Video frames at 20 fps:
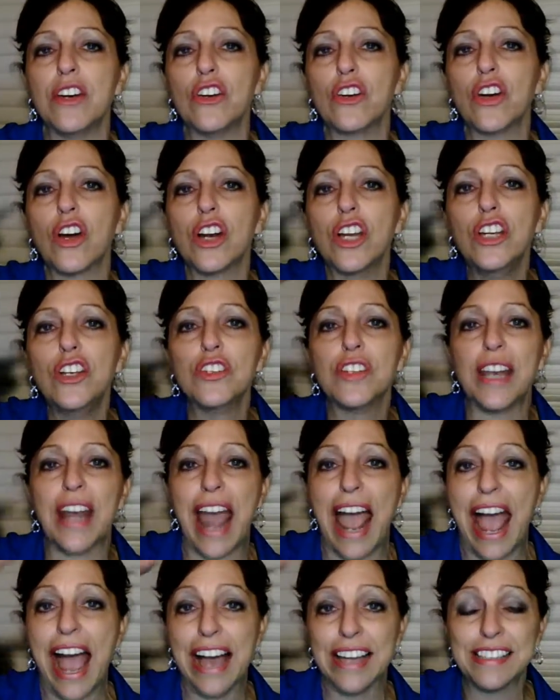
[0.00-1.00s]
and you're going to use an
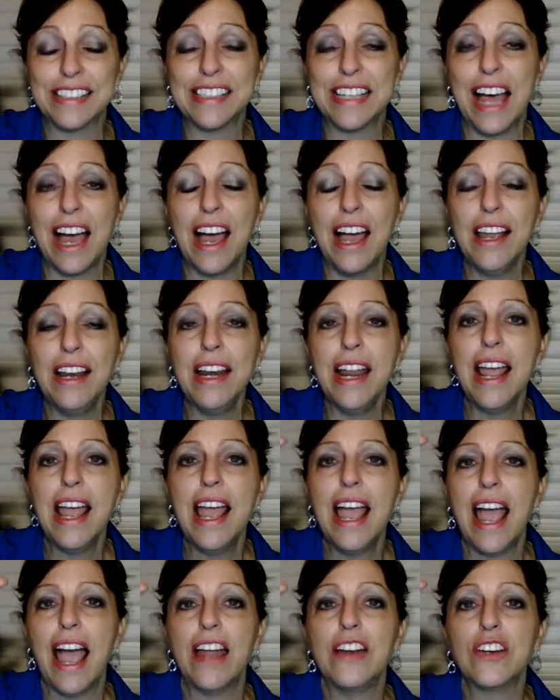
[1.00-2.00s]
@
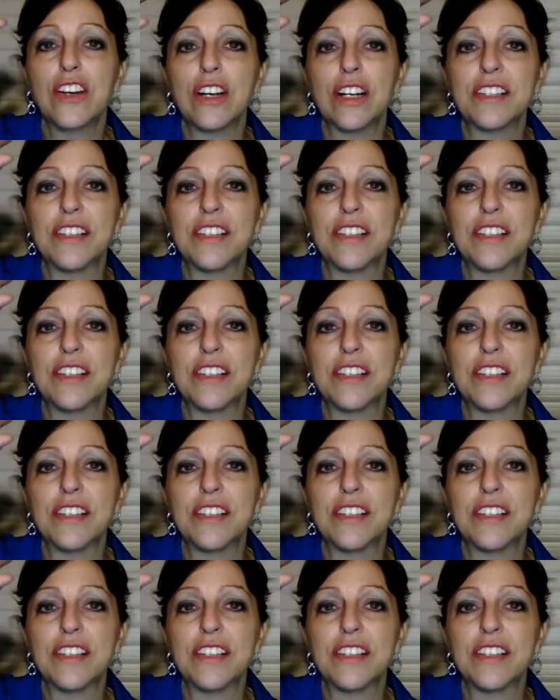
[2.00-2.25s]
and you're